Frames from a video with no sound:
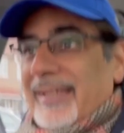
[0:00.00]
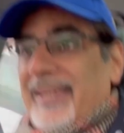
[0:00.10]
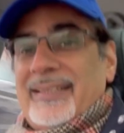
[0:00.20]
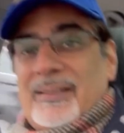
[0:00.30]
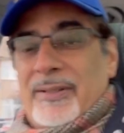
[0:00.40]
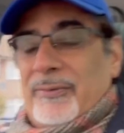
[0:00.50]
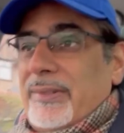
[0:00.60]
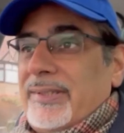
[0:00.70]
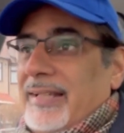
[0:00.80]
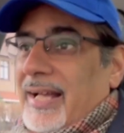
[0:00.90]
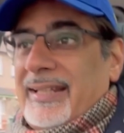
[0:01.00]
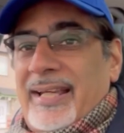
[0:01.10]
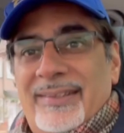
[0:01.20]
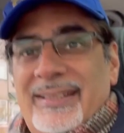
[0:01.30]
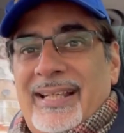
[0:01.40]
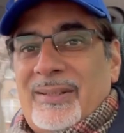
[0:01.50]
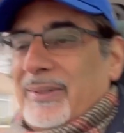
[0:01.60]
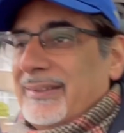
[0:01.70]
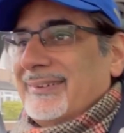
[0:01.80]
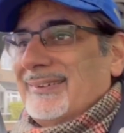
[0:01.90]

Thanks so much for watching. I'll catch you in the next one.